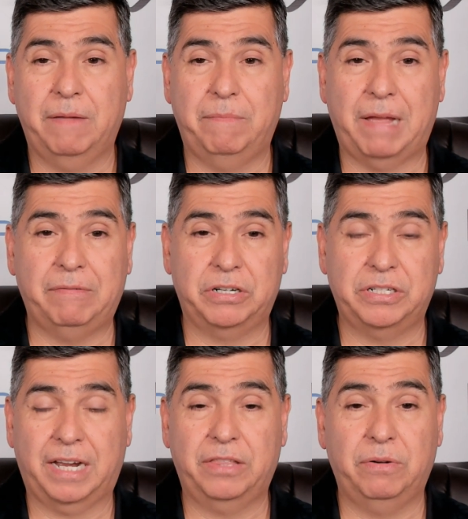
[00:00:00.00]
Mavericks
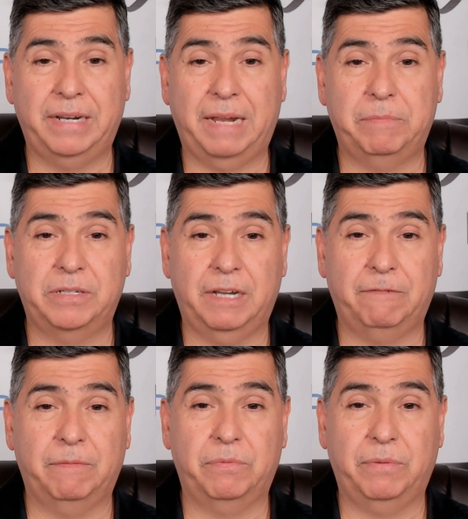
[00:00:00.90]
shot 38%
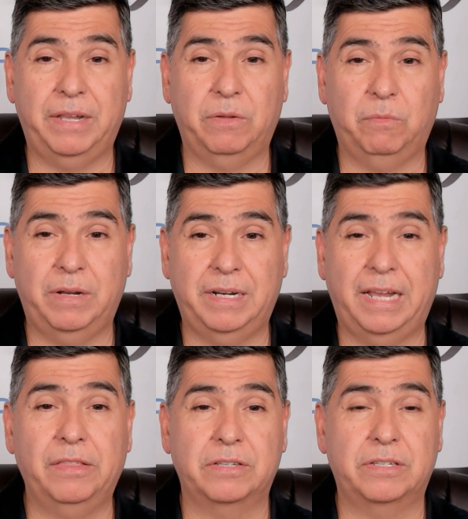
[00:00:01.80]
from three in the win and
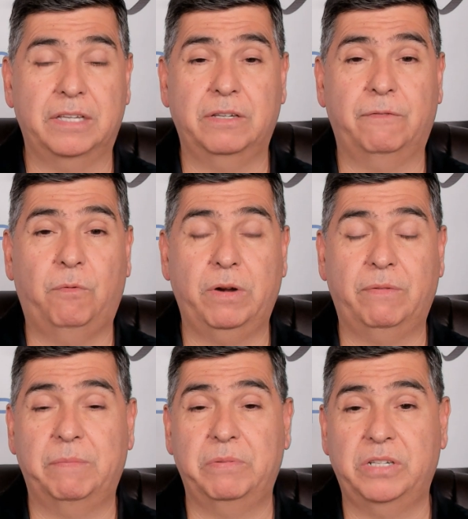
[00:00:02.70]
held the Suns to
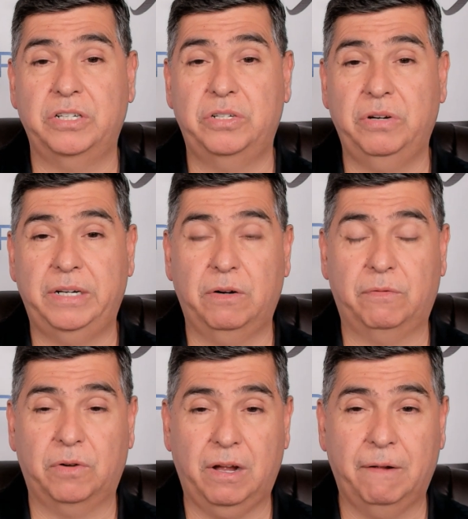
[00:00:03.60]
41% shooting
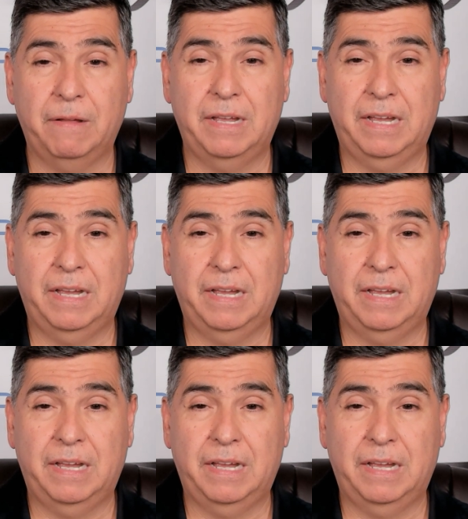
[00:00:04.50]
overall.